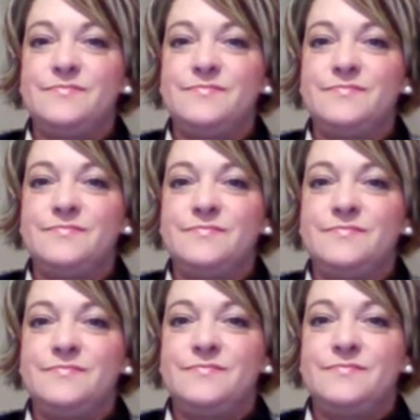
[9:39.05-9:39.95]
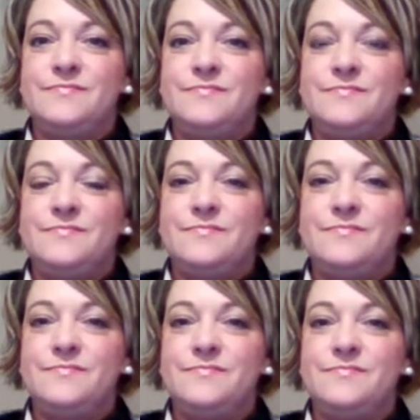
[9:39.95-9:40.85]

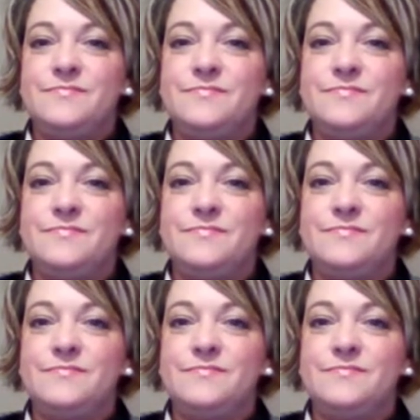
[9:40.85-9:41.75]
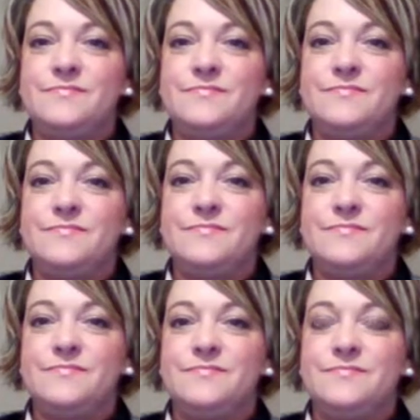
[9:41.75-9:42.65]

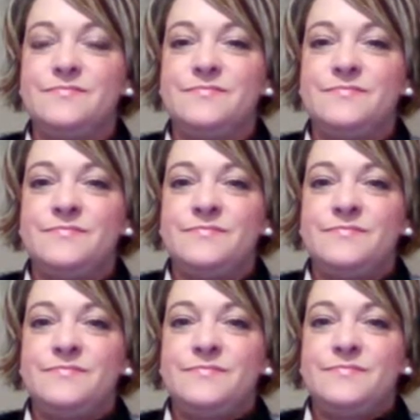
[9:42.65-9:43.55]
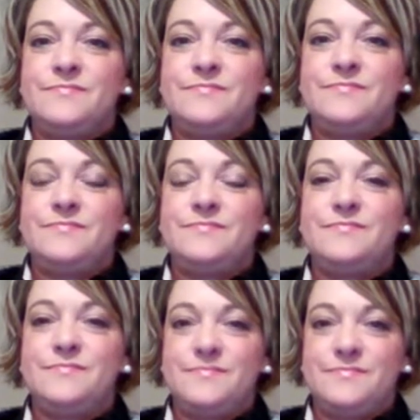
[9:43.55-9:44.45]

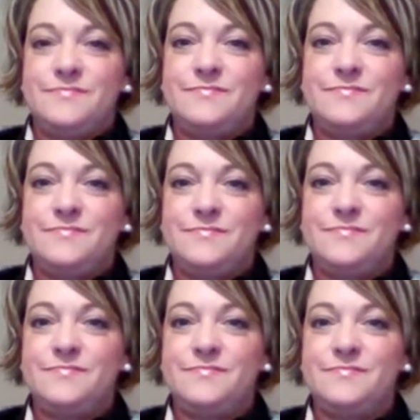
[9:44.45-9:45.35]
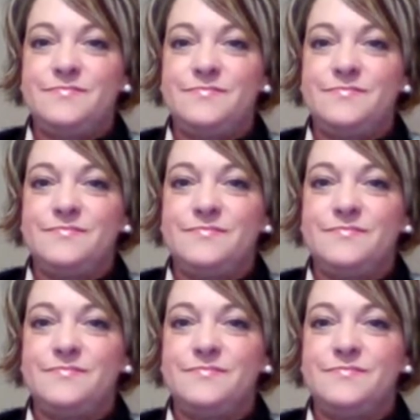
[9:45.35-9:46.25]

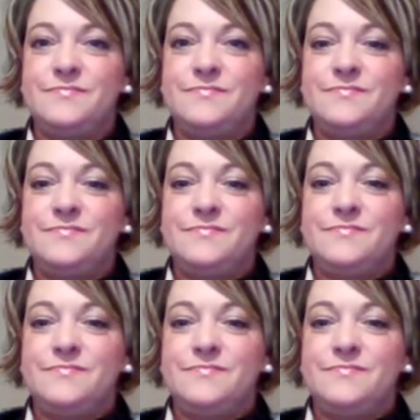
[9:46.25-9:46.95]
(silent)